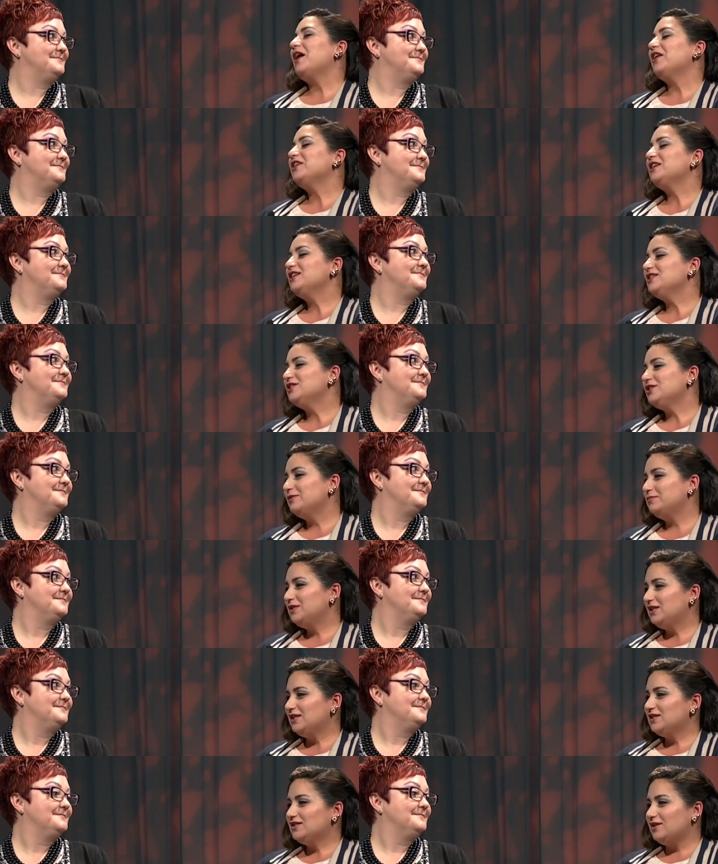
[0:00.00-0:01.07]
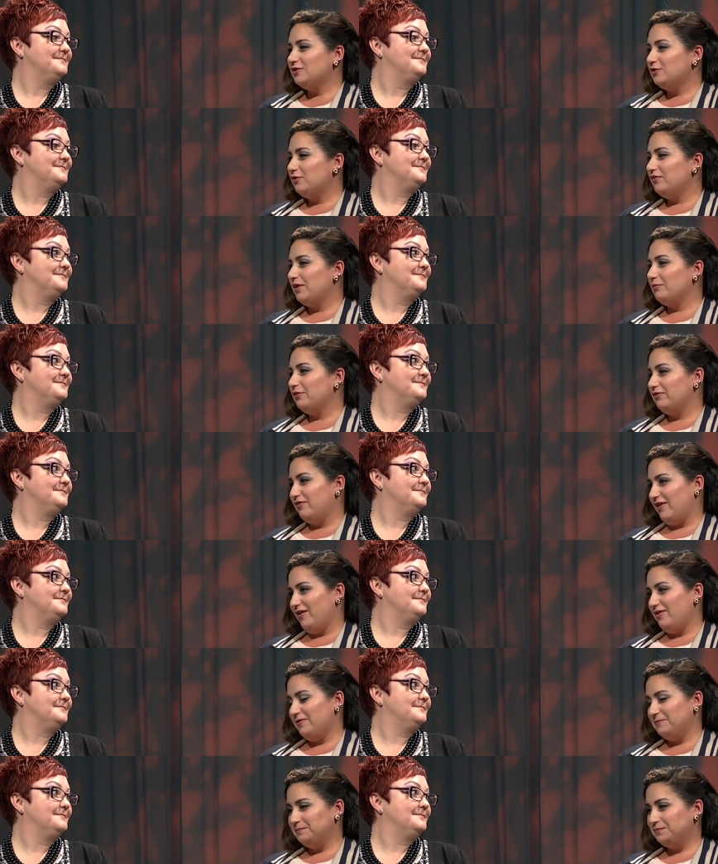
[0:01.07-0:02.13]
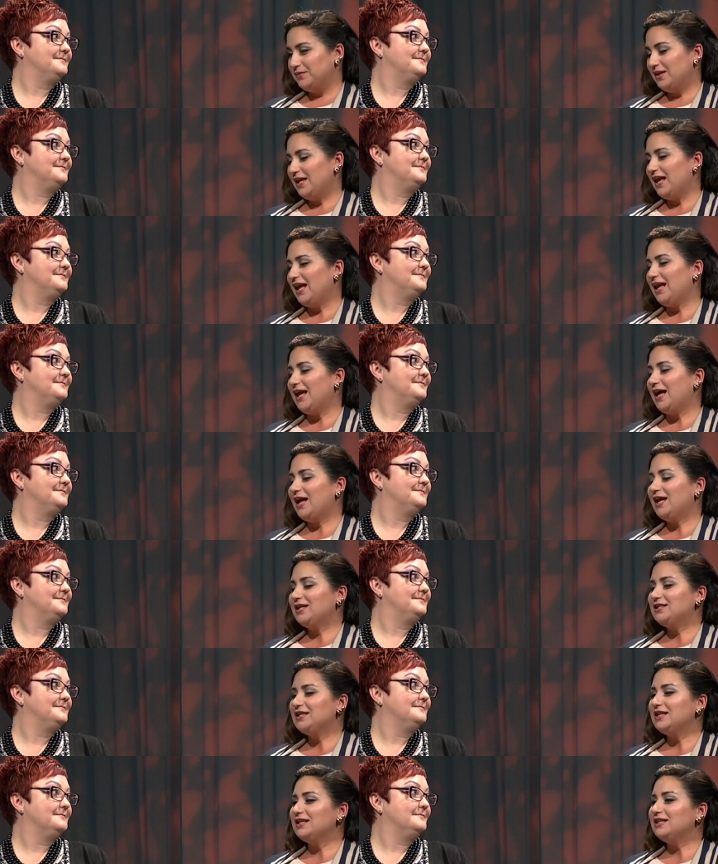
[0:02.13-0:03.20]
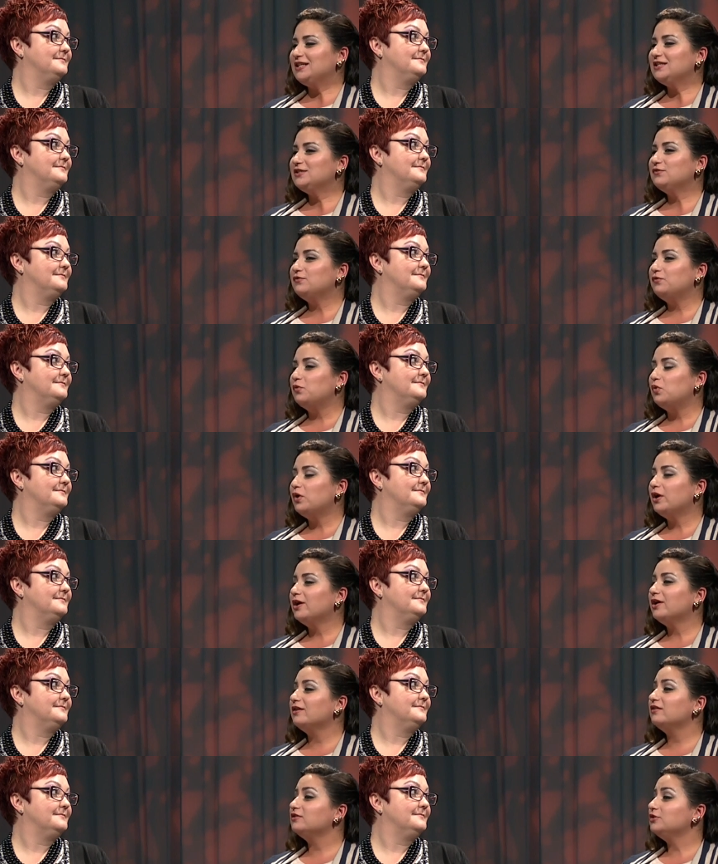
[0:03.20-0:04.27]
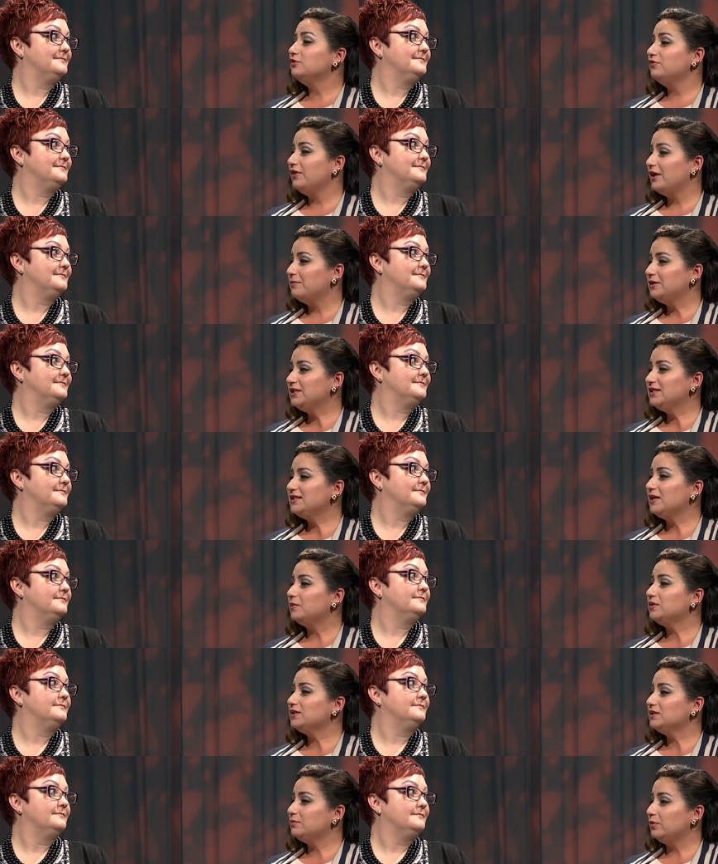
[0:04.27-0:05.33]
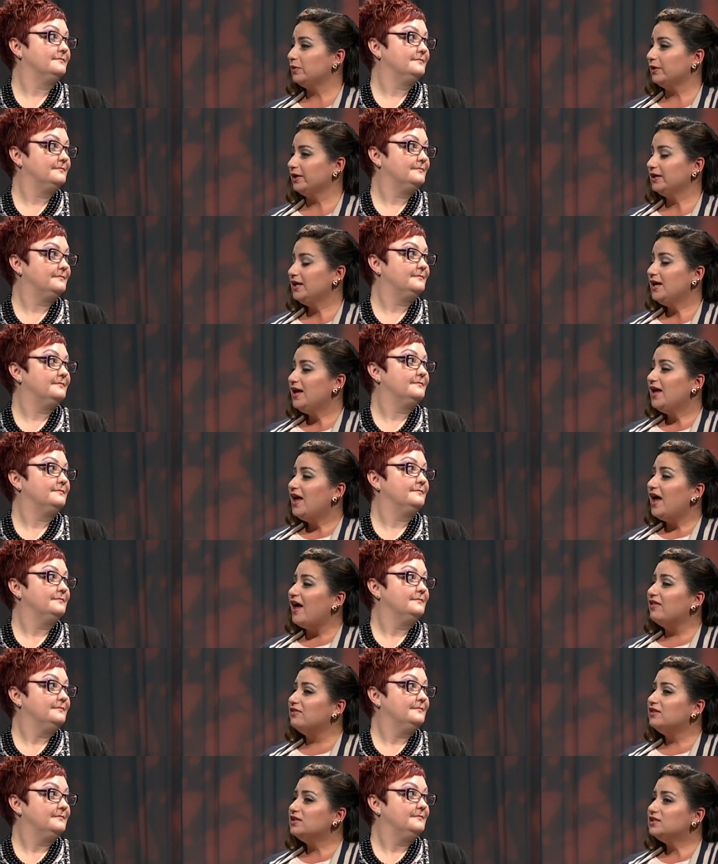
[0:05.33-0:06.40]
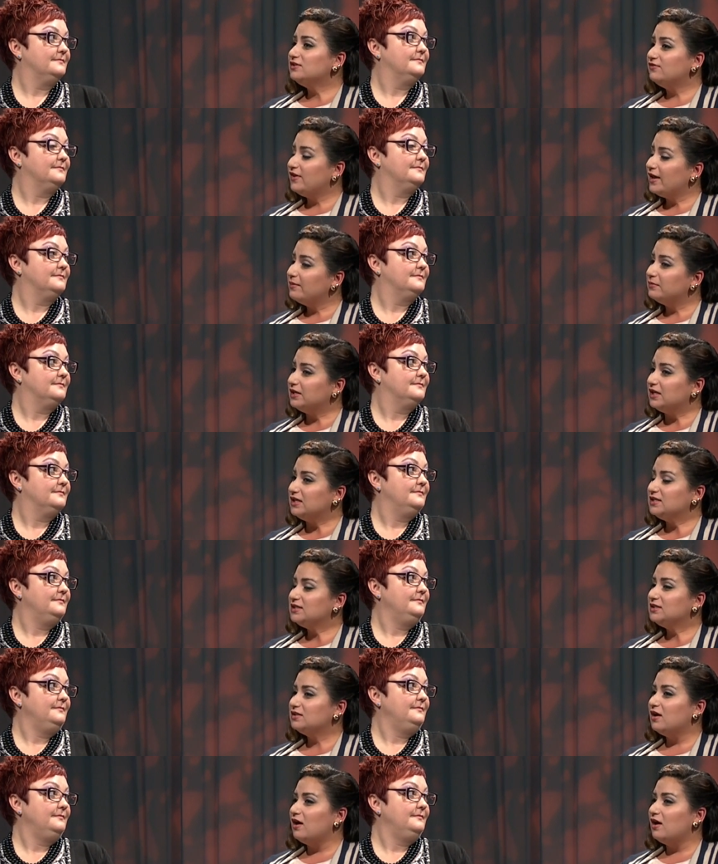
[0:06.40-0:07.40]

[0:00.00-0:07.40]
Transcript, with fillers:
Speaker 1: our kinship tea is on November 5th, and it is for two families that we support. And these families